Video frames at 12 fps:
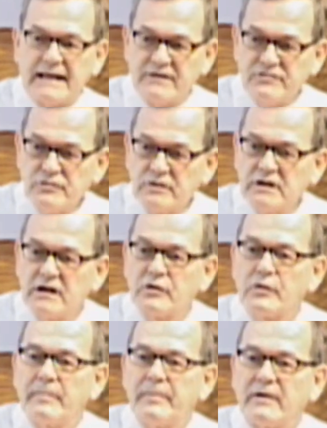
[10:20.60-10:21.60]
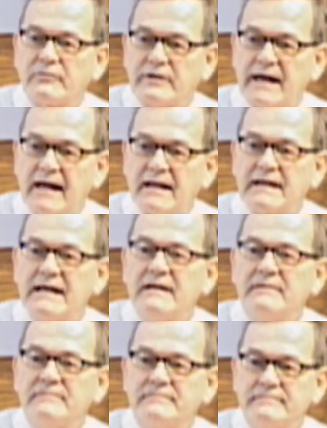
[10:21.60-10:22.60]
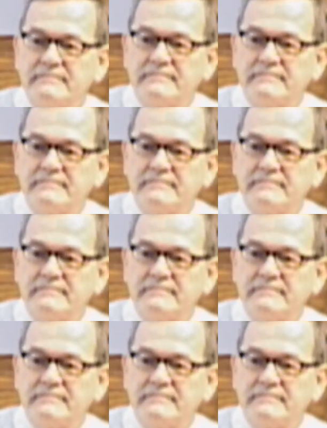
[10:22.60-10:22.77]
That gives you a little grip on reality.